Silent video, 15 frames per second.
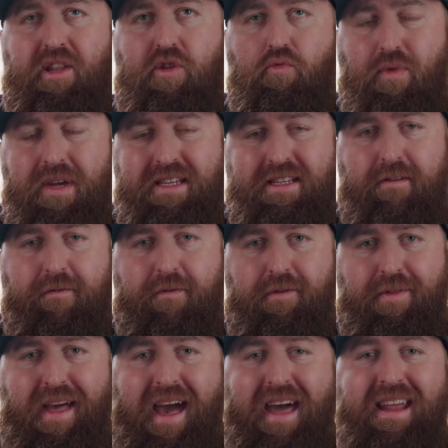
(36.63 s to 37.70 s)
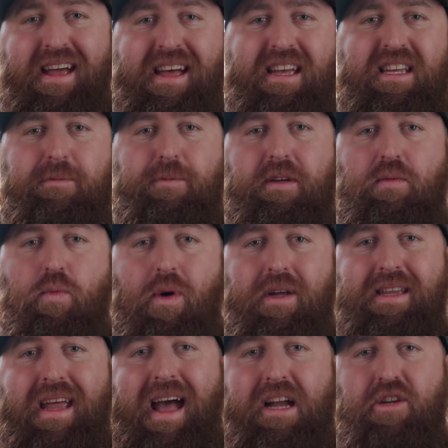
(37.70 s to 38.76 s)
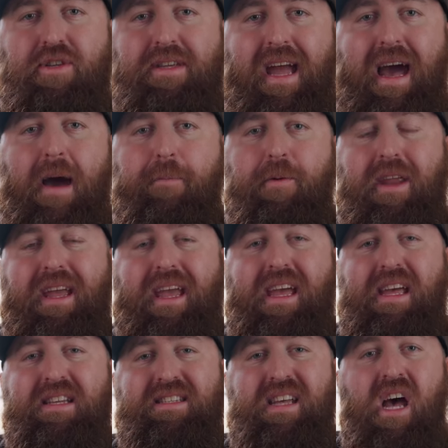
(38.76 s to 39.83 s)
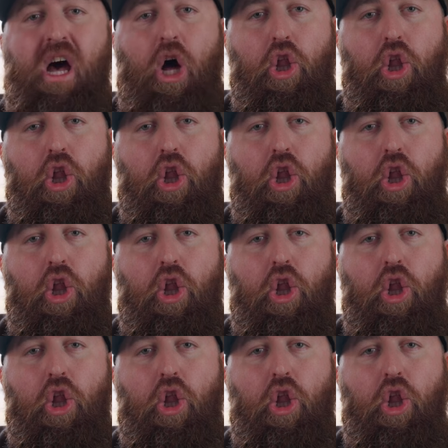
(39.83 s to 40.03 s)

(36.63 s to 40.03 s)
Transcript: And the reason for that is because what's actually happening is